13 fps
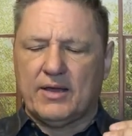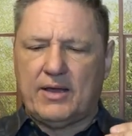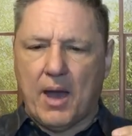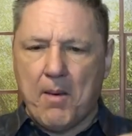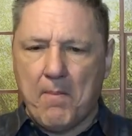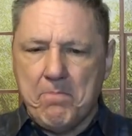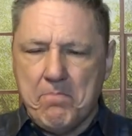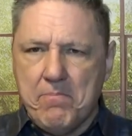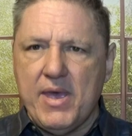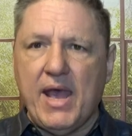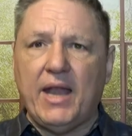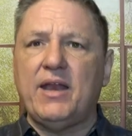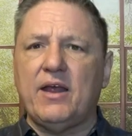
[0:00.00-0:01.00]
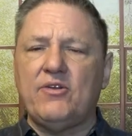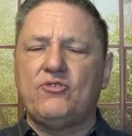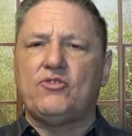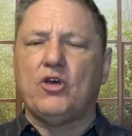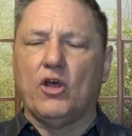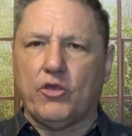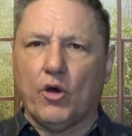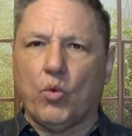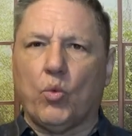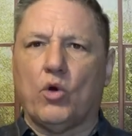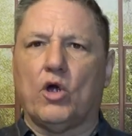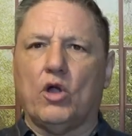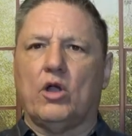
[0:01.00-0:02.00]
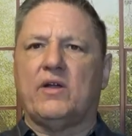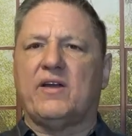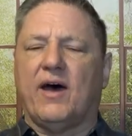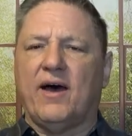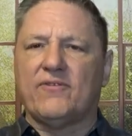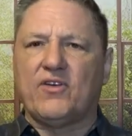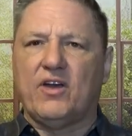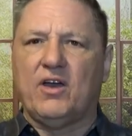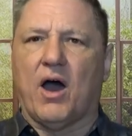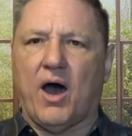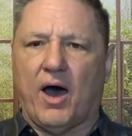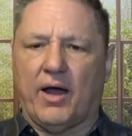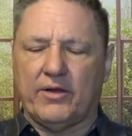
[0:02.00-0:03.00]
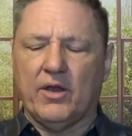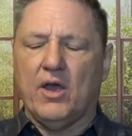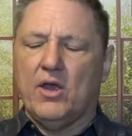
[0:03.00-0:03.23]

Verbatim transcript: committed to the Word of God.